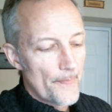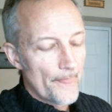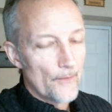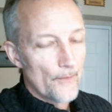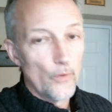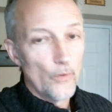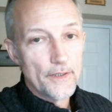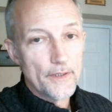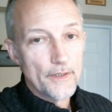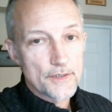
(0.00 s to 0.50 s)

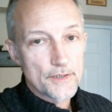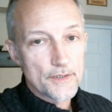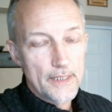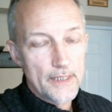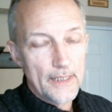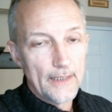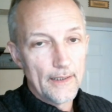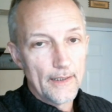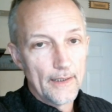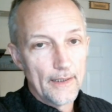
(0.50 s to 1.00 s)
what you
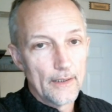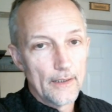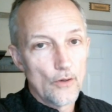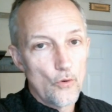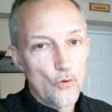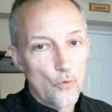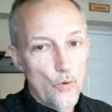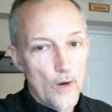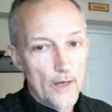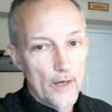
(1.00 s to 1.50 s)
see in
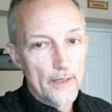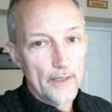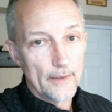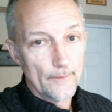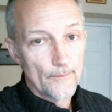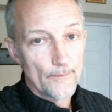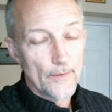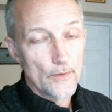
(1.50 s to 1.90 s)
Hawaii,